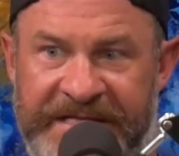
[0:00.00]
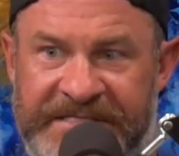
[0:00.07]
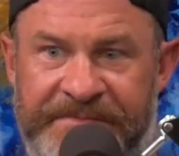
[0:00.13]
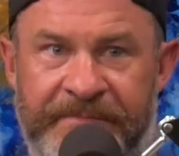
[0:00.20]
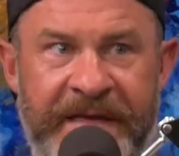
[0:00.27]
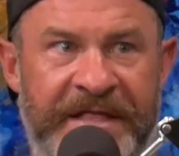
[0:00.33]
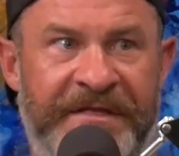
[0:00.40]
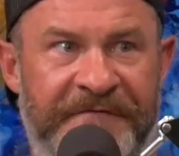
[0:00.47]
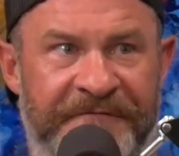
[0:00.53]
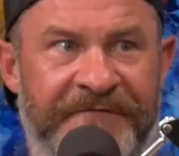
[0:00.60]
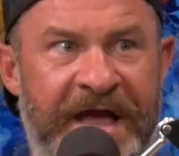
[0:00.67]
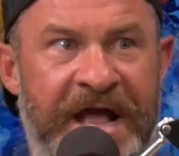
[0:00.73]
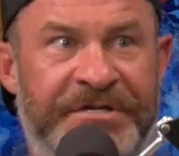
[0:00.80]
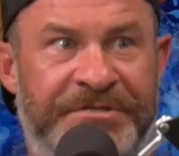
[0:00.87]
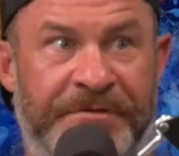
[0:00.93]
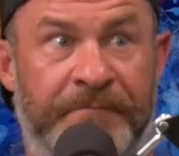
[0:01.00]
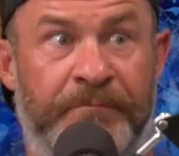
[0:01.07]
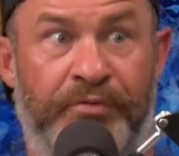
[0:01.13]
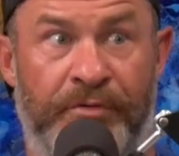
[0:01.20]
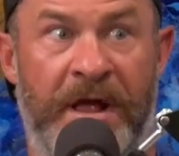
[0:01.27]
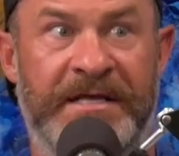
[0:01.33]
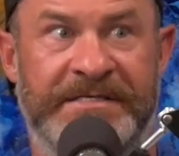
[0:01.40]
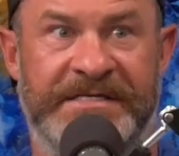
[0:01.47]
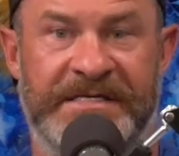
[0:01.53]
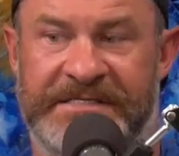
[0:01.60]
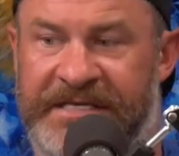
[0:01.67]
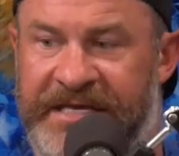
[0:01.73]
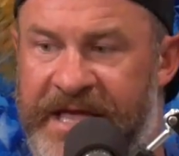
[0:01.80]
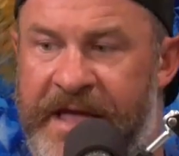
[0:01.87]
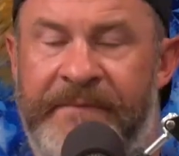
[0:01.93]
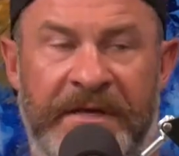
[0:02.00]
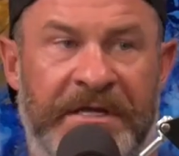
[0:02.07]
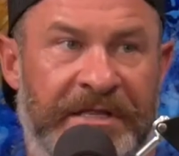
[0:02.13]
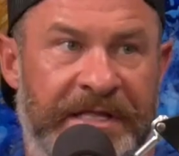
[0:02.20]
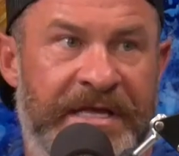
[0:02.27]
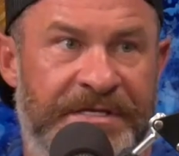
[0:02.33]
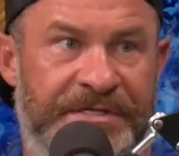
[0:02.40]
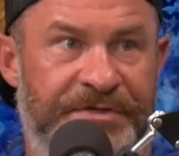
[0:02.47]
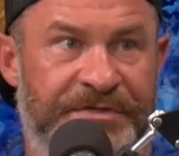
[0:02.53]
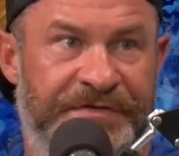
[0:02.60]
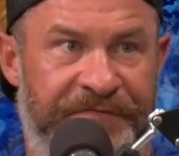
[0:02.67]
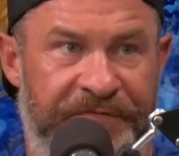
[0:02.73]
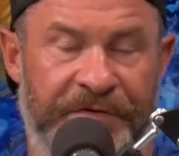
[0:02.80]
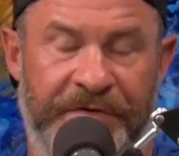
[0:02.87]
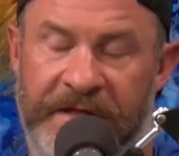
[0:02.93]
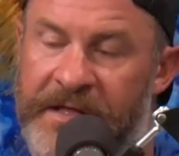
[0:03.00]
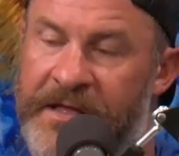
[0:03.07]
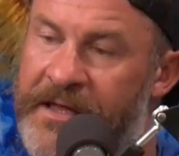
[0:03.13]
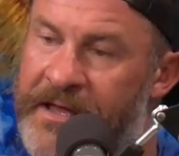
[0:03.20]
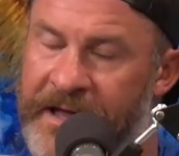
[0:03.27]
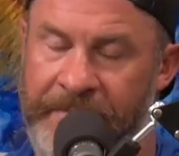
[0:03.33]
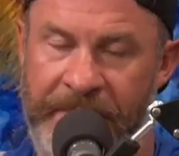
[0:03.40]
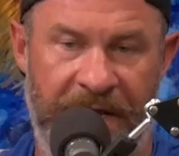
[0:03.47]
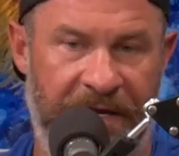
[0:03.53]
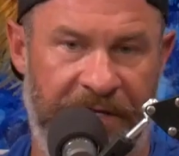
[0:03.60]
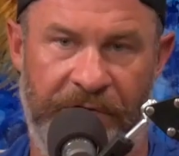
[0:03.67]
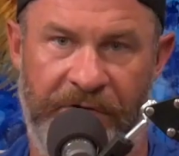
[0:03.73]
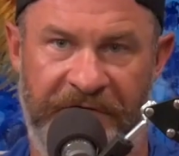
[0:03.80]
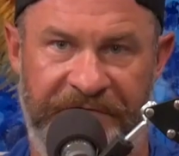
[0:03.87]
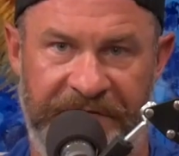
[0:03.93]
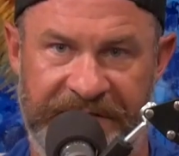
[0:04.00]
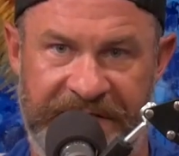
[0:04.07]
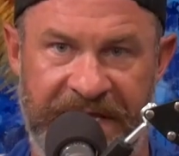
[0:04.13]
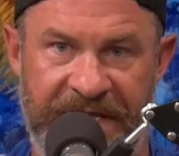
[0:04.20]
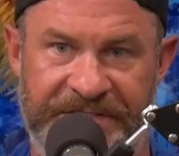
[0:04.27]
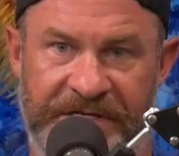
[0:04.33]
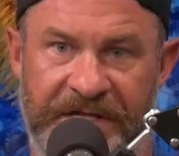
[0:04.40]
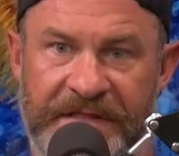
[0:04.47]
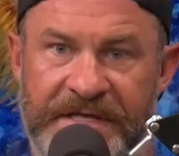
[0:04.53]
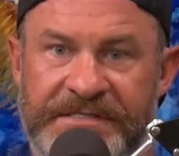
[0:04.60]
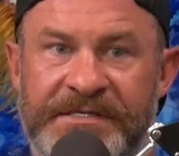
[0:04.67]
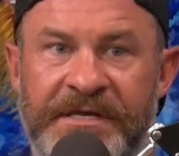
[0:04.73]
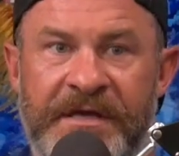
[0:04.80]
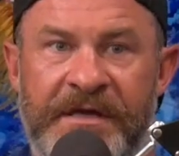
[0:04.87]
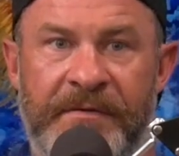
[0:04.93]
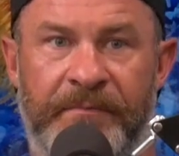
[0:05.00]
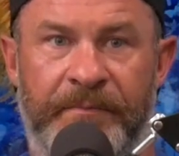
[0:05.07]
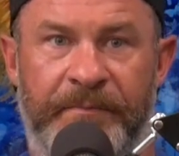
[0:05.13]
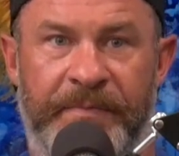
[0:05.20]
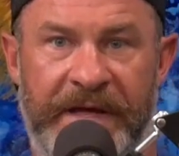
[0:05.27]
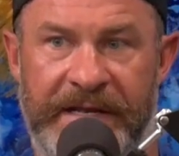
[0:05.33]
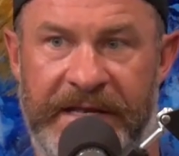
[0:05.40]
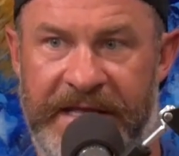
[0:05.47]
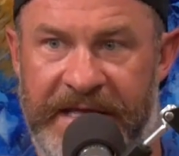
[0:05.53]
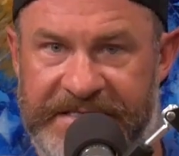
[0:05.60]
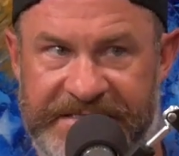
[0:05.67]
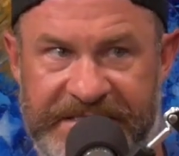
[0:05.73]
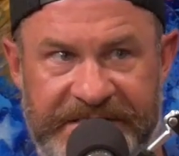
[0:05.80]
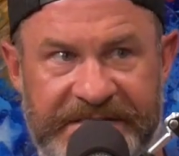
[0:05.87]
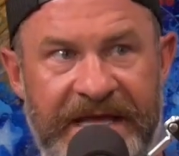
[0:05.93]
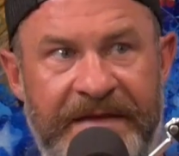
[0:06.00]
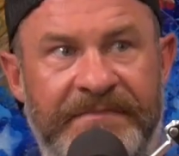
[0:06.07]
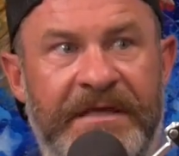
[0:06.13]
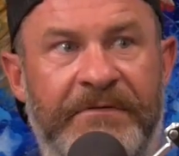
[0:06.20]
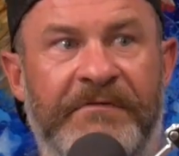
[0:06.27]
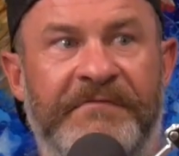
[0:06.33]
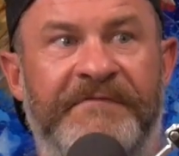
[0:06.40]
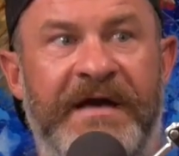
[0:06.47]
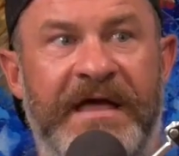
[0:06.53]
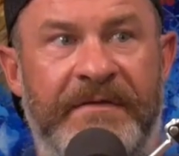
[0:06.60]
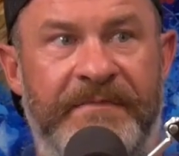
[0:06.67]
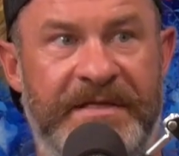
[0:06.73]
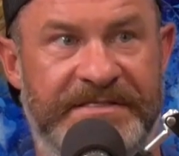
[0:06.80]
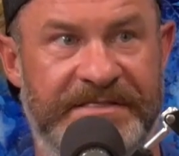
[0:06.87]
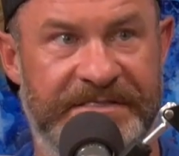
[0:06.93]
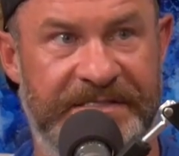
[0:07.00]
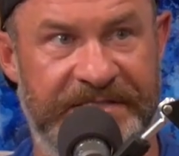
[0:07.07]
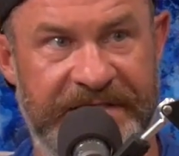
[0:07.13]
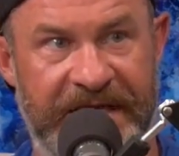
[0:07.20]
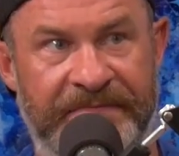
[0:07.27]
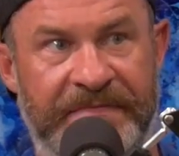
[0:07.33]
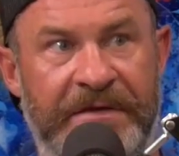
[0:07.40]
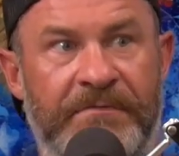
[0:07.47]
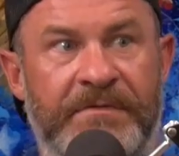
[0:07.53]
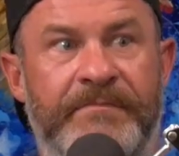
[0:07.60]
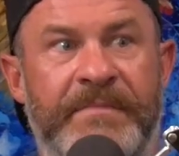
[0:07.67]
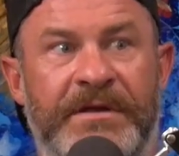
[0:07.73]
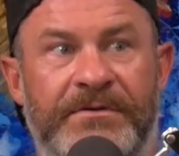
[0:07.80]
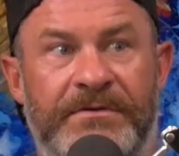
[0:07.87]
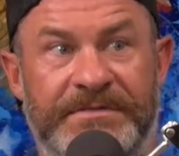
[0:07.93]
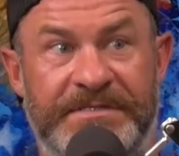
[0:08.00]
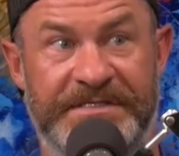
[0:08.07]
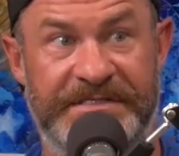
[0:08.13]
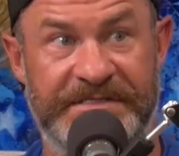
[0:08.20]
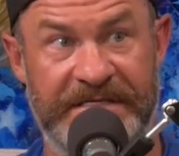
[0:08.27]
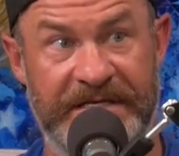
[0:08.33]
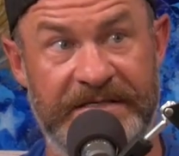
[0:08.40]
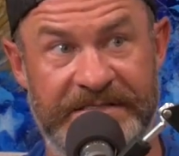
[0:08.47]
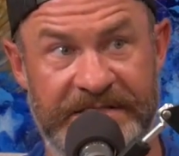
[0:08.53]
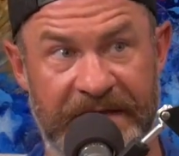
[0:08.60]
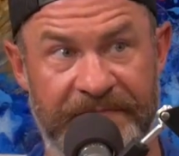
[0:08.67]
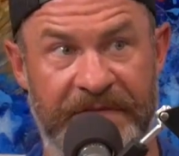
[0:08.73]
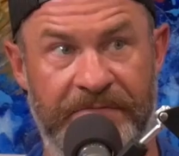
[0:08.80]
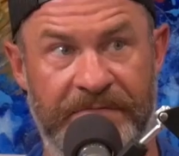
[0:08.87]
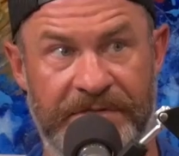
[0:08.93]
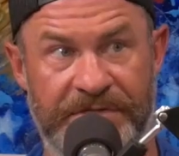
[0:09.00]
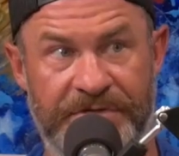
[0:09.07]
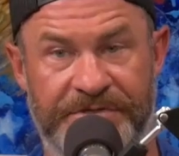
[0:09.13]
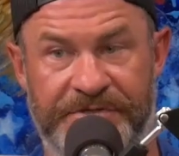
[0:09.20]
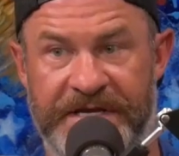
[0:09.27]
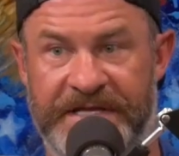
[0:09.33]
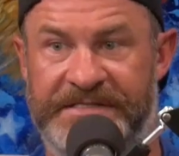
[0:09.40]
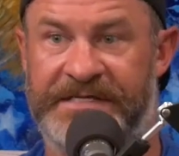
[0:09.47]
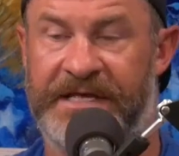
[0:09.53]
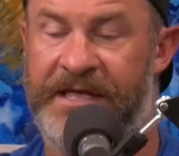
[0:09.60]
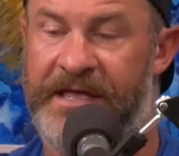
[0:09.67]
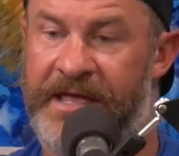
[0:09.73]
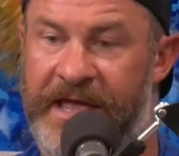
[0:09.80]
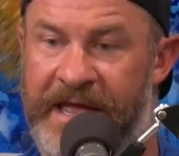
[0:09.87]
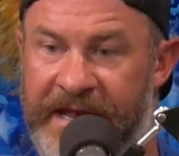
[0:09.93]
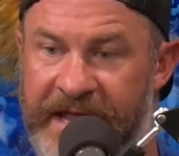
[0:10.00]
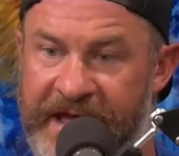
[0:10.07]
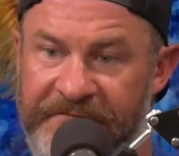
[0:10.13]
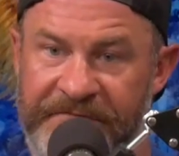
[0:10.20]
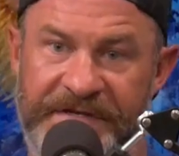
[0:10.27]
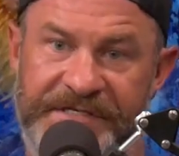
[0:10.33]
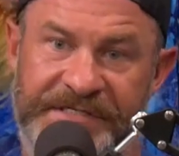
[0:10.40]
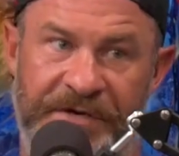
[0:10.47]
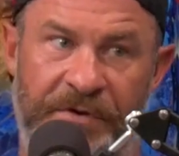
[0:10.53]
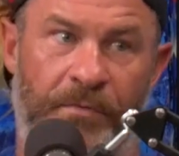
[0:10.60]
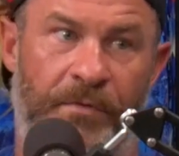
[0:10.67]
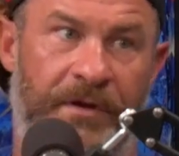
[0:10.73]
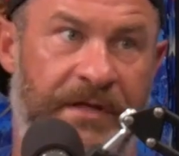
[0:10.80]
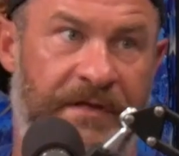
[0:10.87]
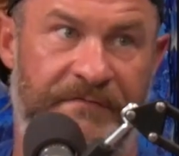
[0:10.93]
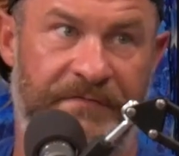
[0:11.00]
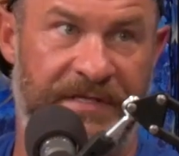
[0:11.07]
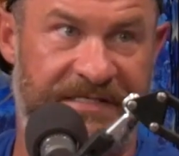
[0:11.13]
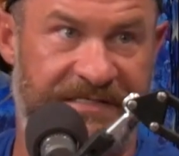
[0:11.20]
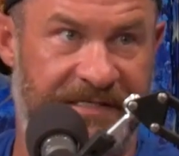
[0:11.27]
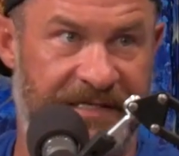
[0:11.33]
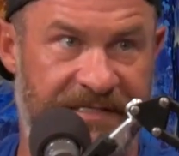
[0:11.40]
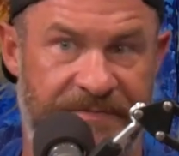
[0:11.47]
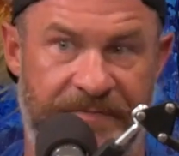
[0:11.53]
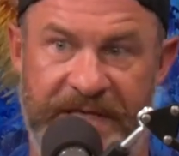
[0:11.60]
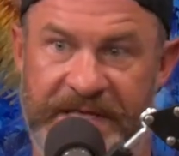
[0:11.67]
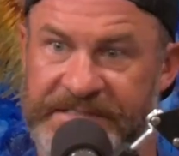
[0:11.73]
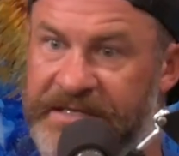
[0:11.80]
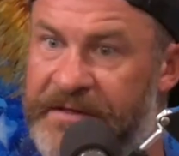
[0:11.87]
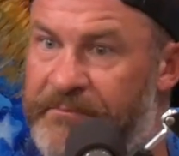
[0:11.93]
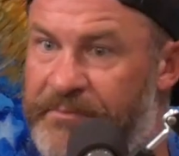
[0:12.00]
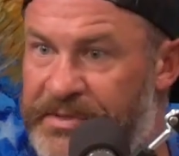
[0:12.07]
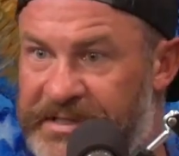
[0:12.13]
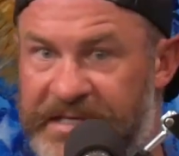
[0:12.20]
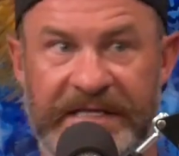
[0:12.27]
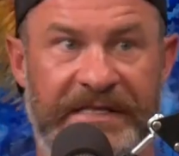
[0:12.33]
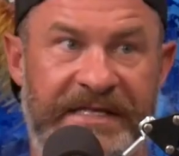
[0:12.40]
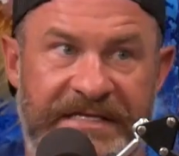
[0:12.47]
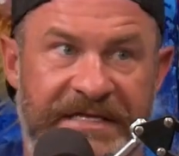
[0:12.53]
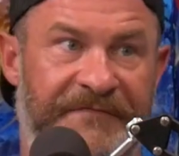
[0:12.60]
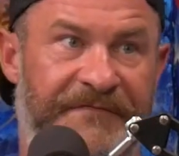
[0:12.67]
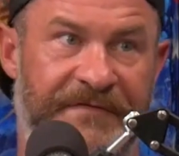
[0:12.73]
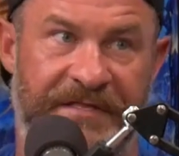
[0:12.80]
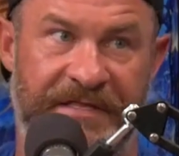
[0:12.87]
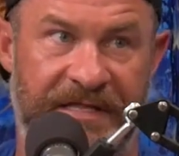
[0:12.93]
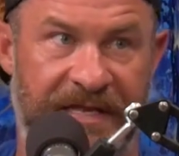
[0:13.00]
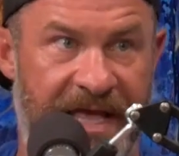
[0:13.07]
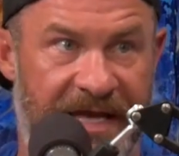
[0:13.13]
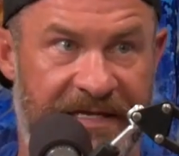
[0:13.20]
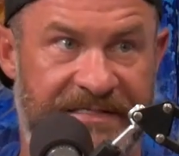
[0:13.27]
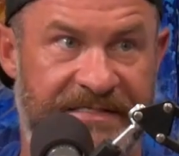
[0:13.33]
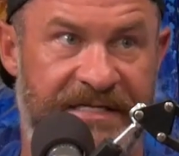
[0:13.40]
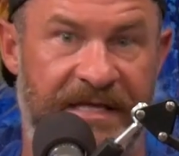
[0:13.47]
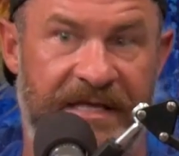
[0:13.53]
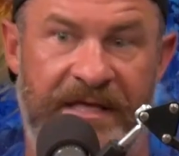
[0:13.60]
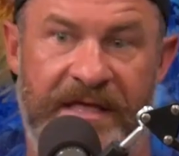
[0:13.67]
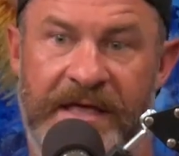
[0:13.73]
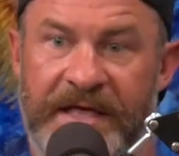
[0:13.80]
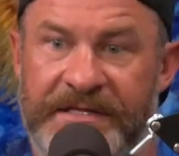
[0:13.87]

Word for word: it's manufactured processed chemically induced food i'm not going to go off on a tangent on this but it's the same thing with vitamins it's the same thing with minerals it's the same thing with nutrients yeah. and every single one of you listening to me is completely different than the next yeah.